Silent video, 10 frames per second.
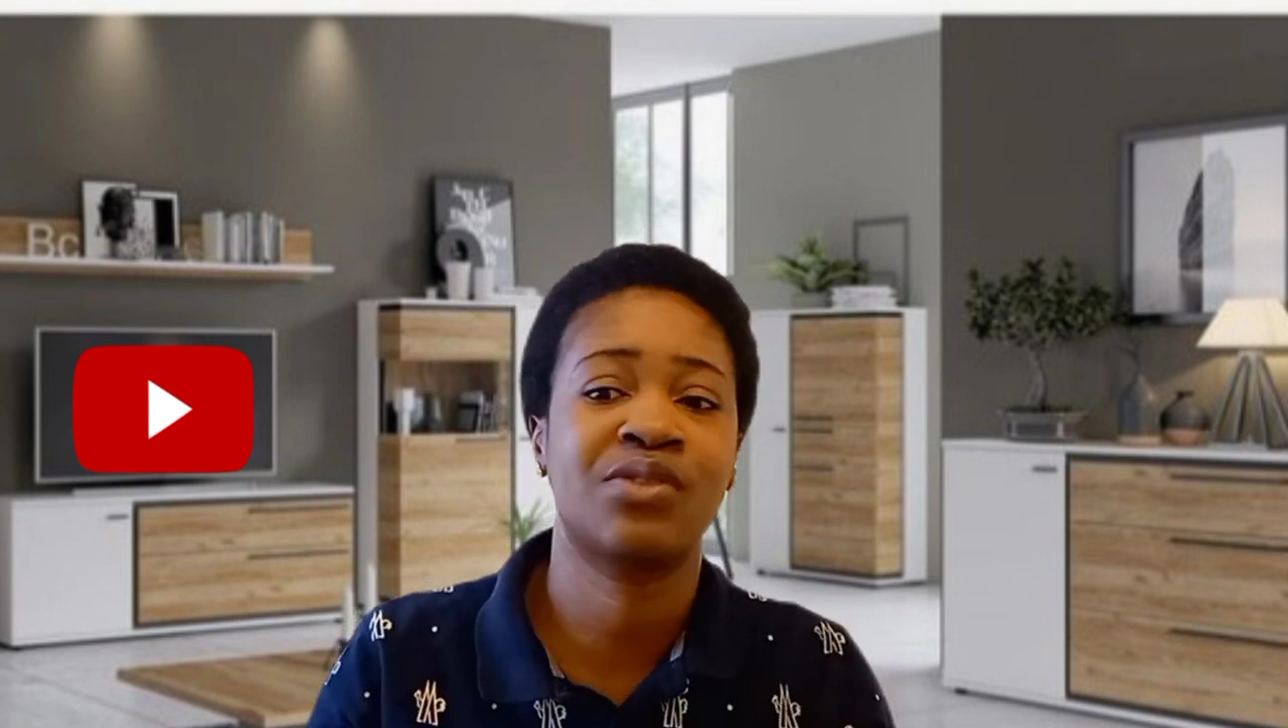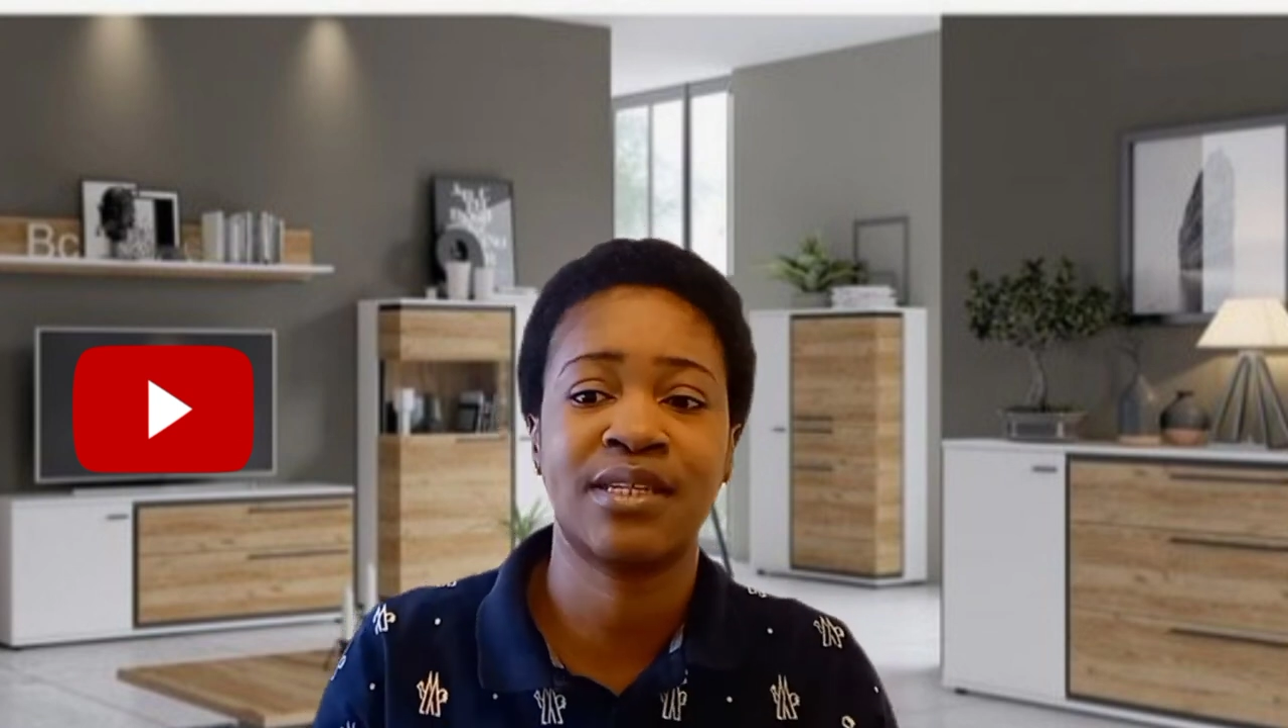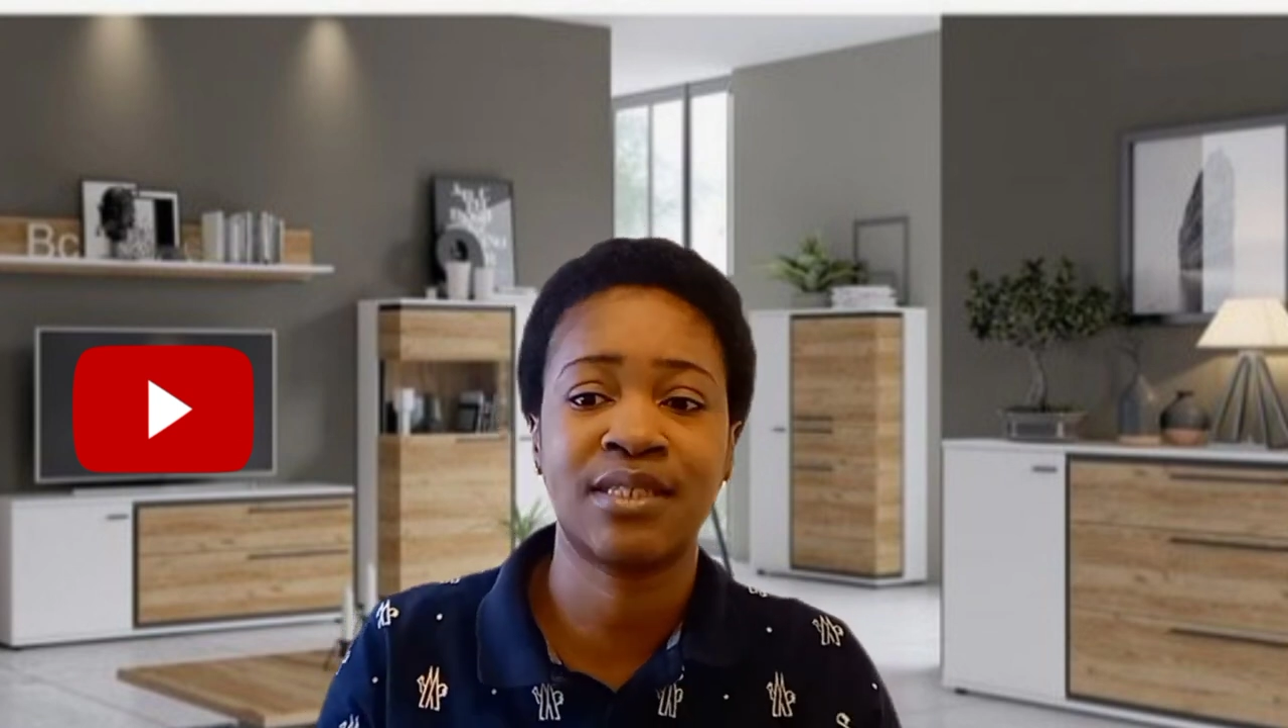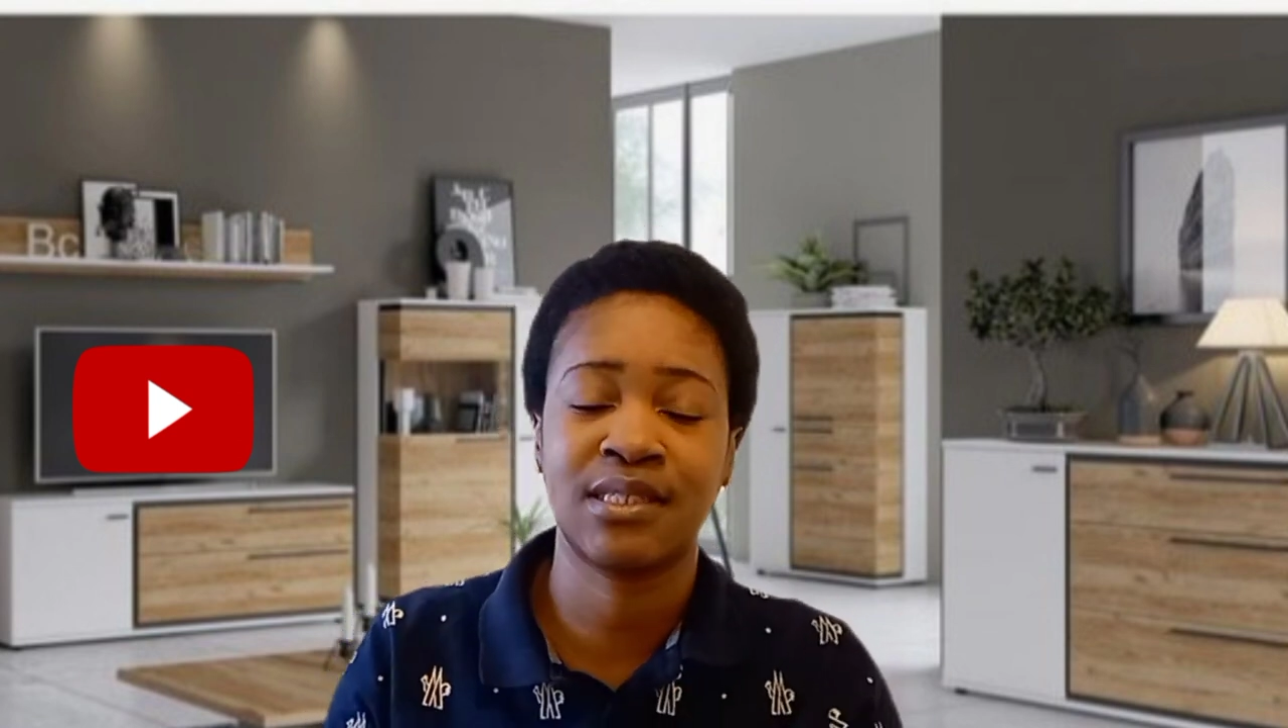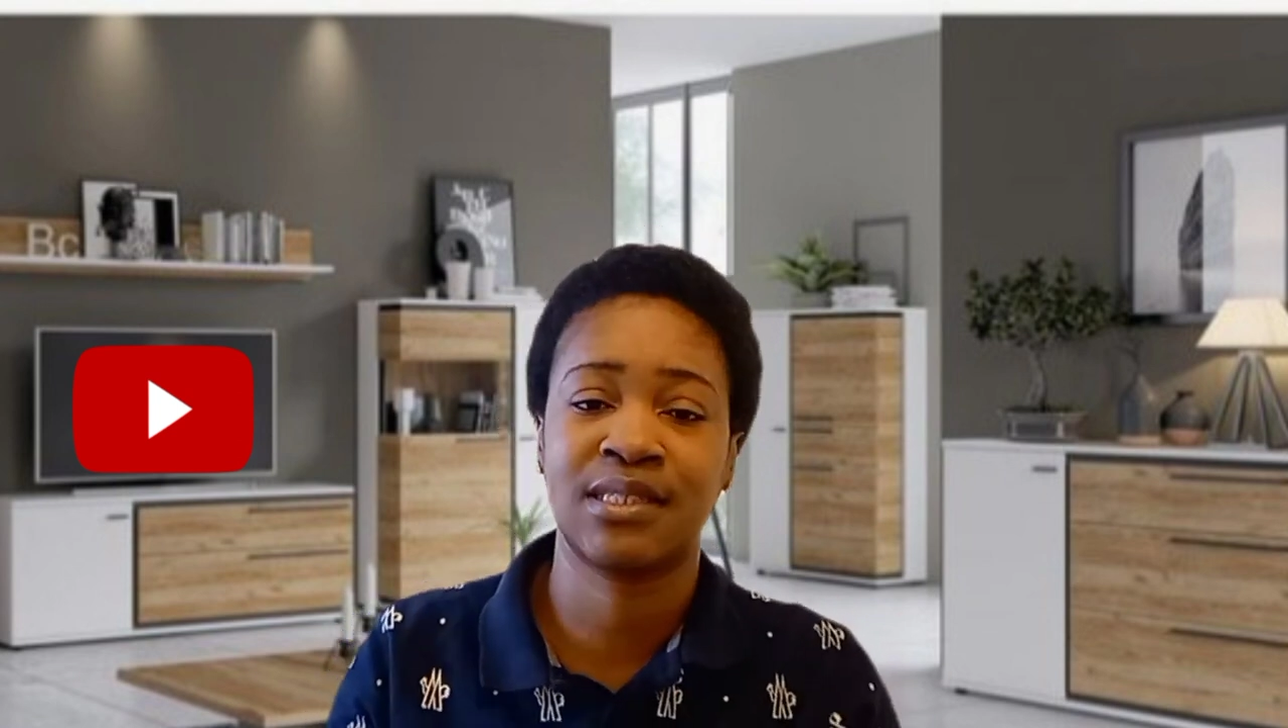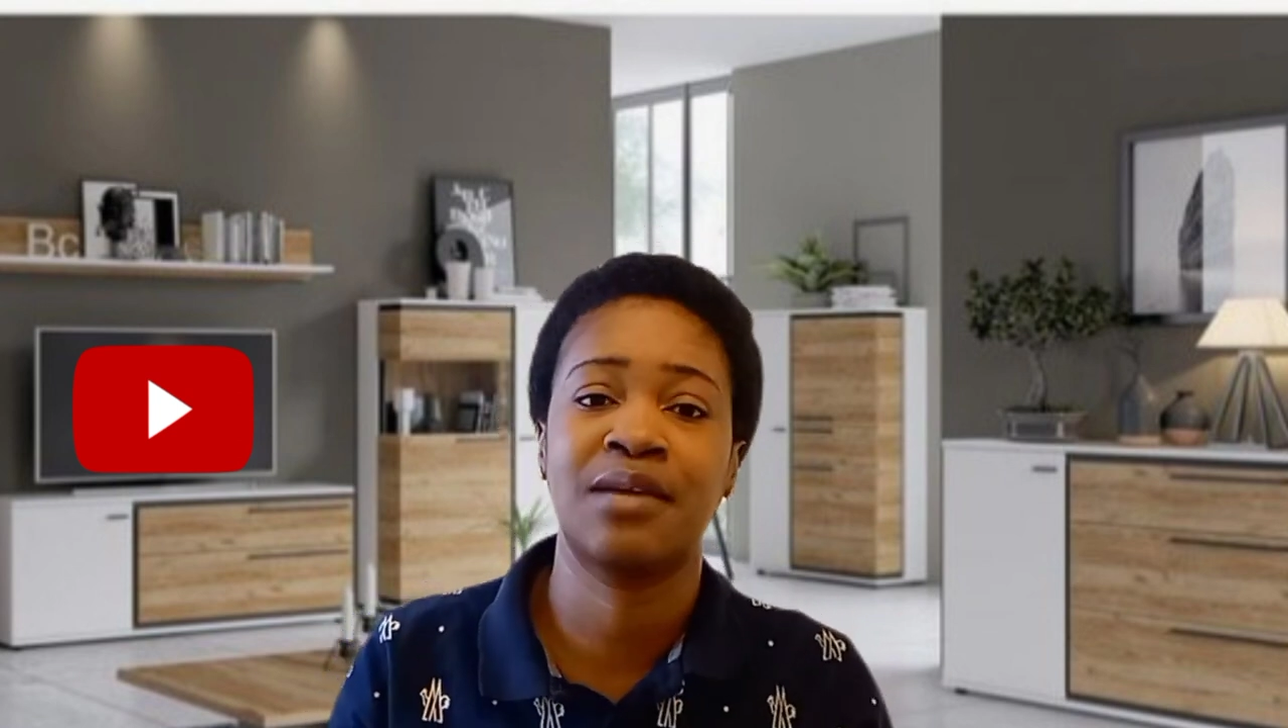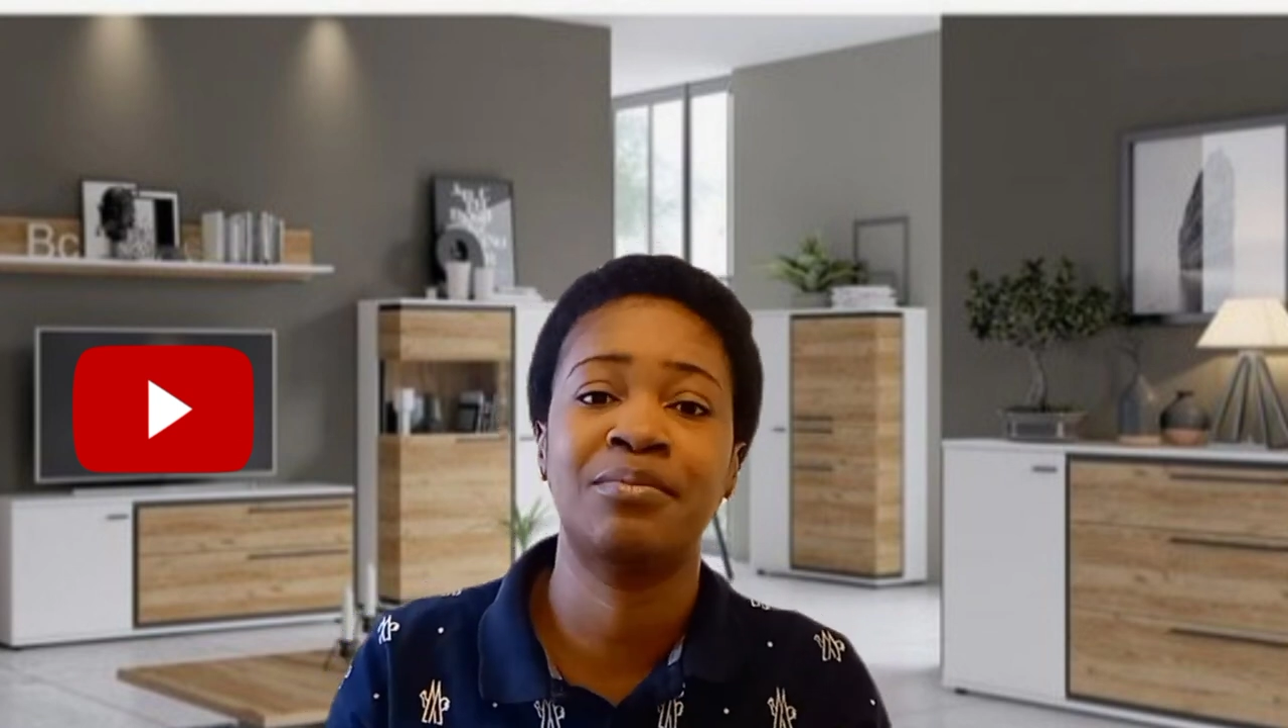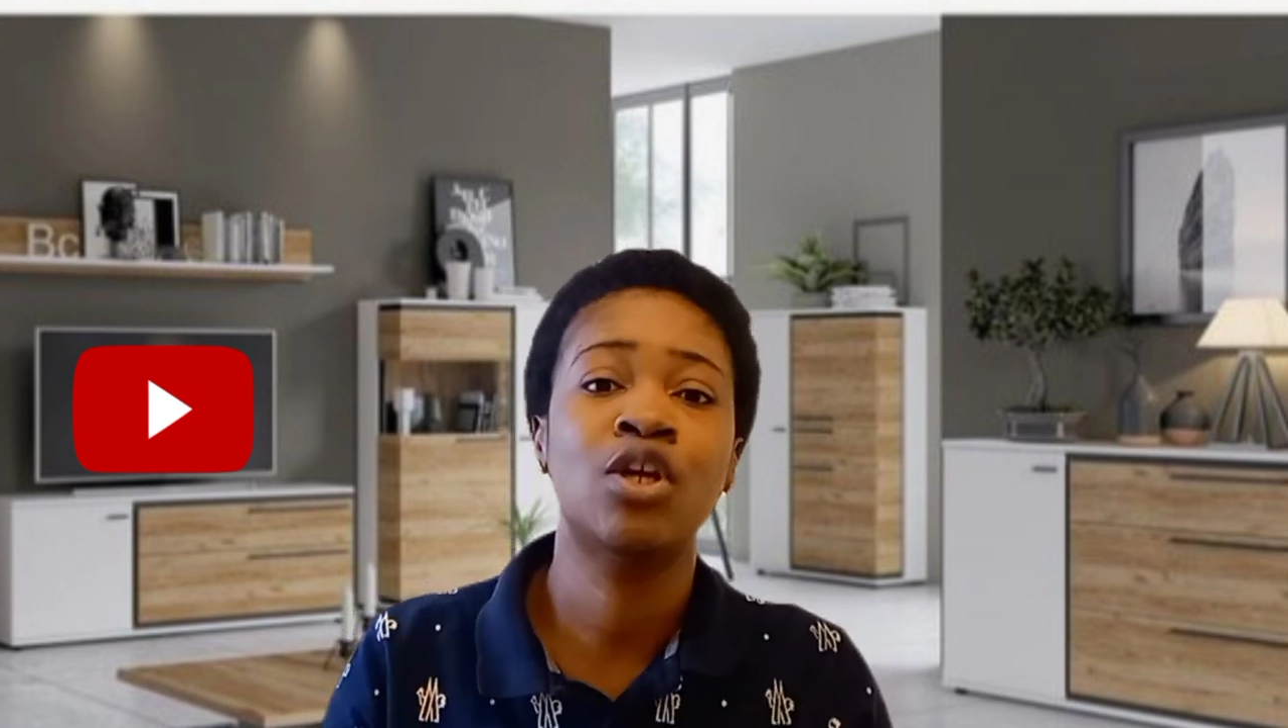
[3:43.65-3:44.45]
their system.